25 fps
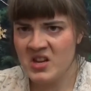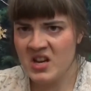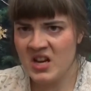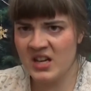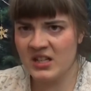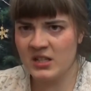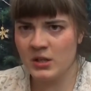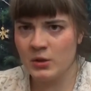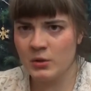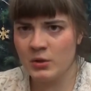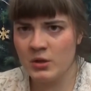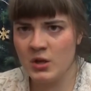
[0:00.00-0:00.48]

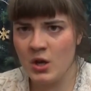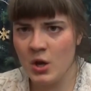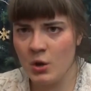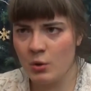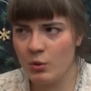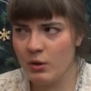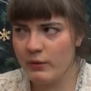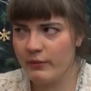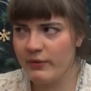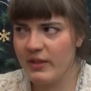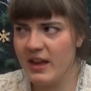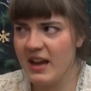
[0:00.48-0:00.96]
I don't know
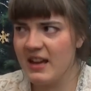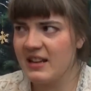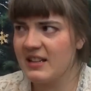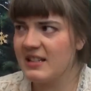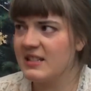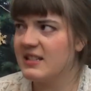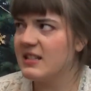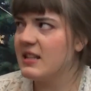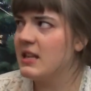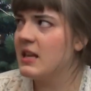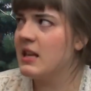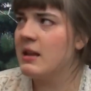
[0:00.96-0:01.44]
if that
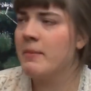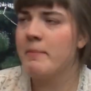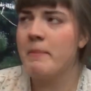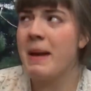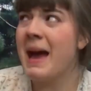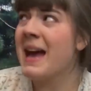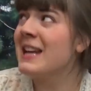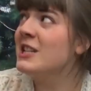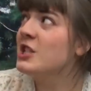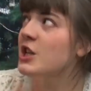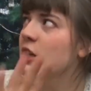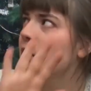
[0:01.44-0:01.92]
is the
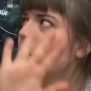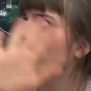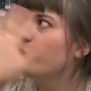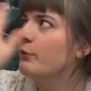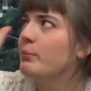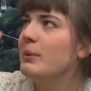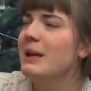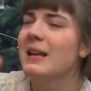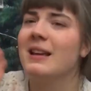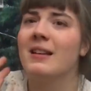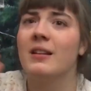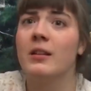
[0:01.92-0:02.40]
magic of
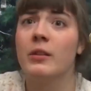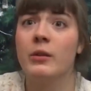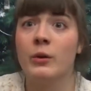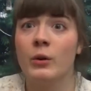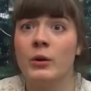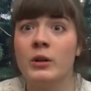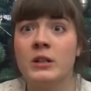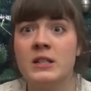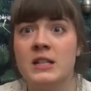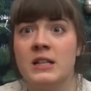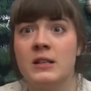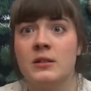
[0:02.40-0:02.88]
being
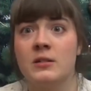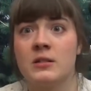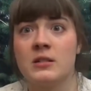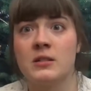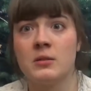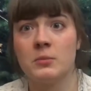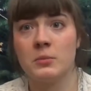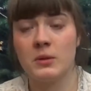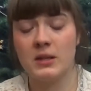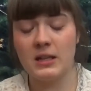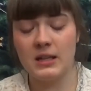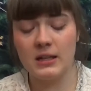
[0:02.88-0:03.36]
30 or
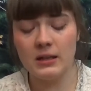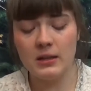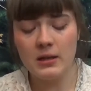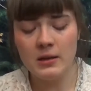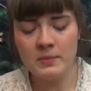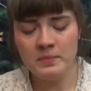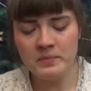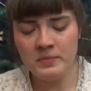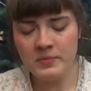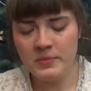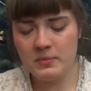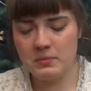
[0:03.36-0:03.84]
something,
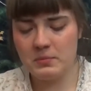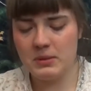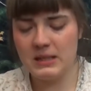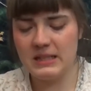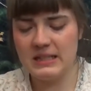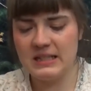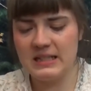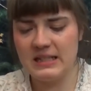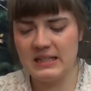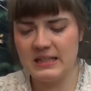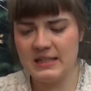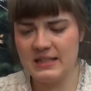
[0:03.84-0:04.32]

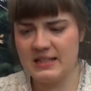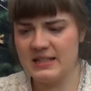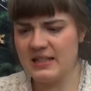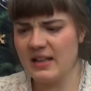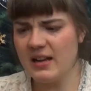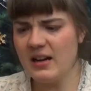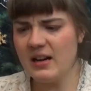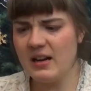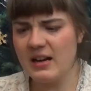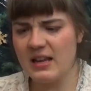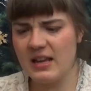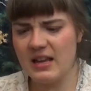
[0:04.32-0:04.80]
but
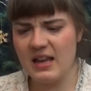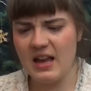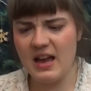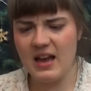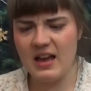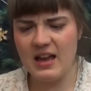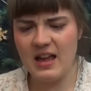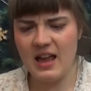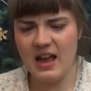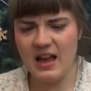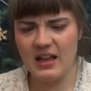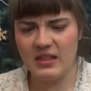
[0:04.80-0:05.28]
suddenly
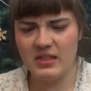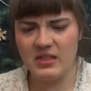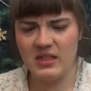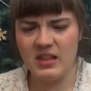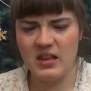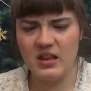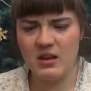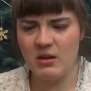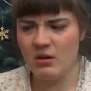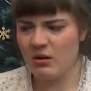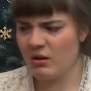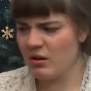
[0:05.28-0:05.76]
I had
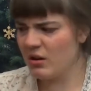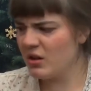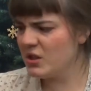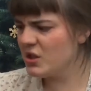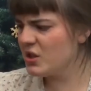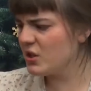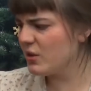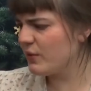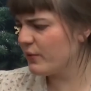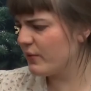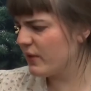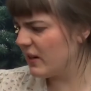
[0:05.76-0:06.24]
the
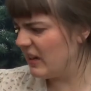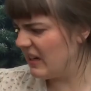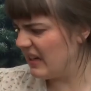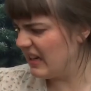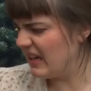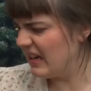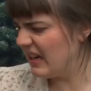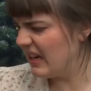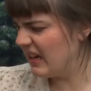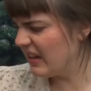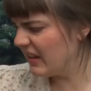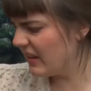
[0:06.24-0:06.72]
urge of
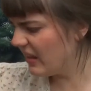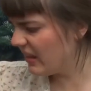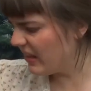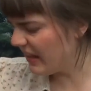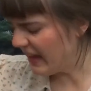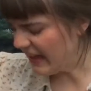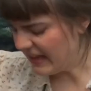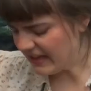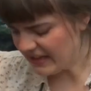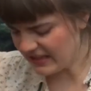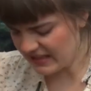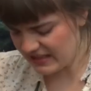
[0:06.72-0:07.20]
cleaning
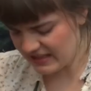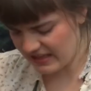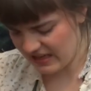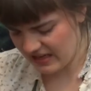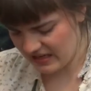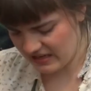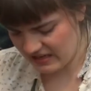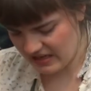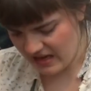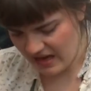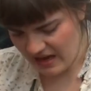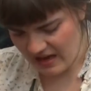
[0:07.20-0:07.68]
things
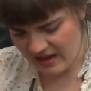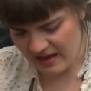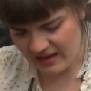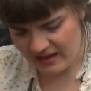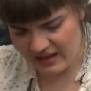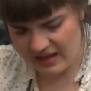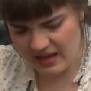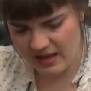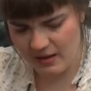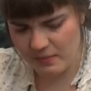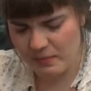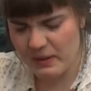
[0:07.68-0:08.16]
and
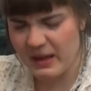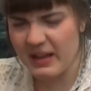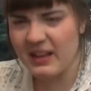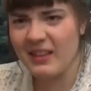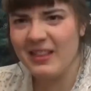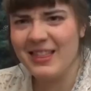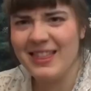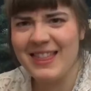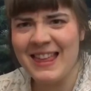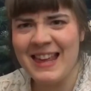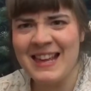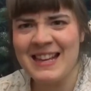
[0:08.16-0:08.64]

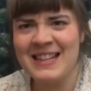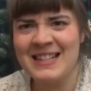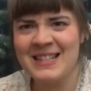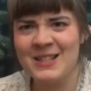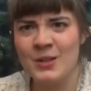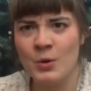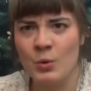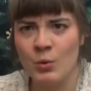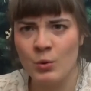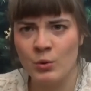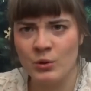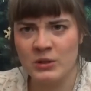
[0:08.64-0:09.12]
keeping
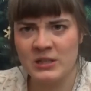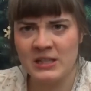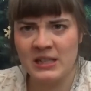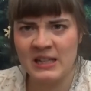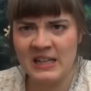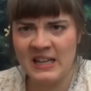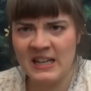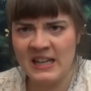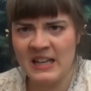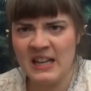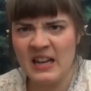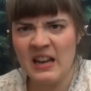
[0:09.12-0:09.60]
things
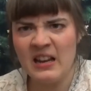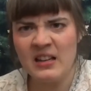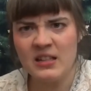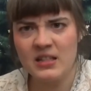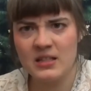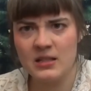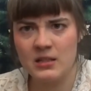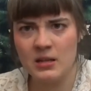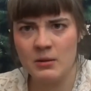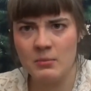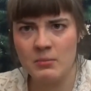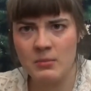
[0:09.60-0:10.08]
orderly
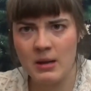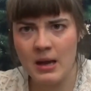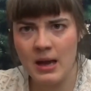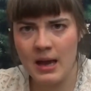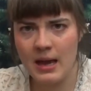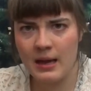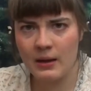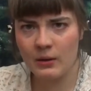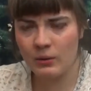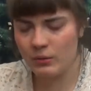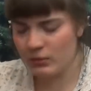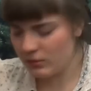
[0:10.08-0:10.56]

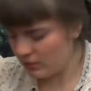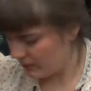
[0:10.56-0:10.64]
somehow.